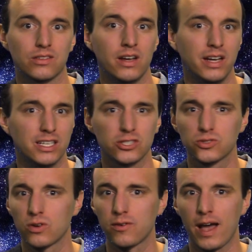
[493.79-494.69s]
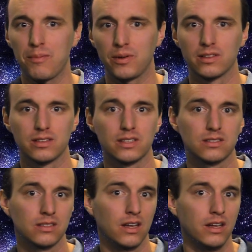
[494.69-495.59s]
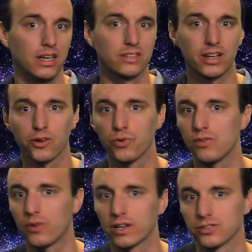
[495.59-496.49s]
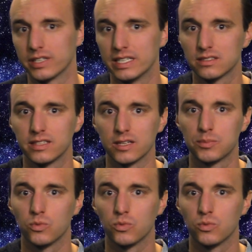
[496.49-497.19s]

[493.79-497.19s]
It just sort of happens. It's like a reflex or an instinct.